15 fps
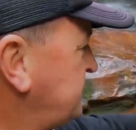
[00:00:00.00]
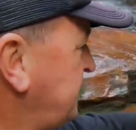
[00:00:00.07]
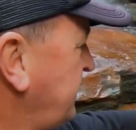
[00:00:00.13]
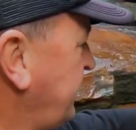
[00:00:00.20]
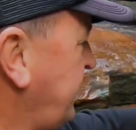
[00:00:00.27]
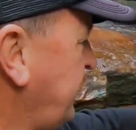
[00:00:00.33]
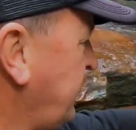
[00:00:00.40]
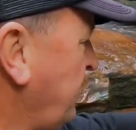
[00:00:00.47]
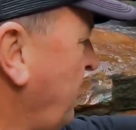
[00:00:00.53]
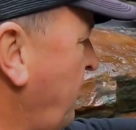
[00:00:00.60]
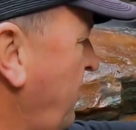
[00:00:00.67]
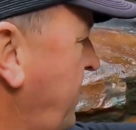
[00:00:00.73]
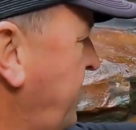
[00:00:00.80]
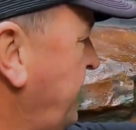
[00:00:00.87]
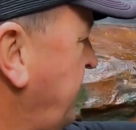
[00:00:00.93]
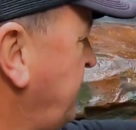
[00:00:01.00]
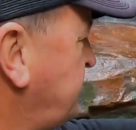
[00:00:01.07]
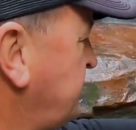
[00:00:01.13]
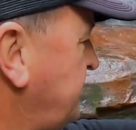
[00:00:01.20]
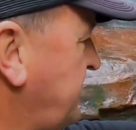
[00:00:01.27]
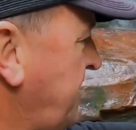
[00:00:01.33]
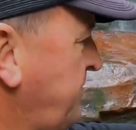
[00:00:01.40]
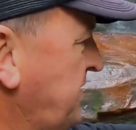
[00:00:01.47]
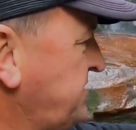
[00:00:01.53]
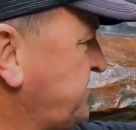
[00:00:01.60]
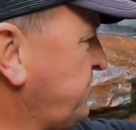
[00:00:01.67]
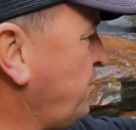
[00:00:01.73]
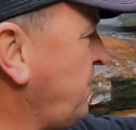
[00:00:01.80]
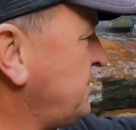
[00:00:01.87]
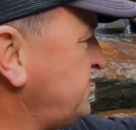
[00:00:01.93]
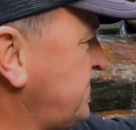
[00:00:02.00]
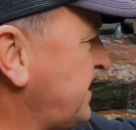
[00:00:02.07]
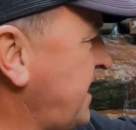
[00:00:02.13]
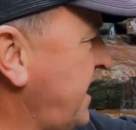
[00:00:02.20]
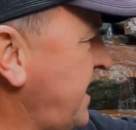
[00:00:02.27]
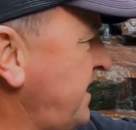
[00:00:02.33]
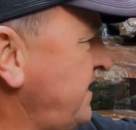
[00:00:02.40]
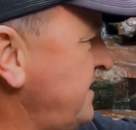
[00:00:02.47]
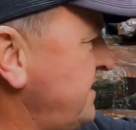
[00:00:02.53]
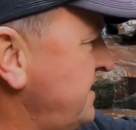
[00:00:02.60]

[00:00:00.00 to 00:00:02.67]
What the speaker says: a leading line into the image, and once again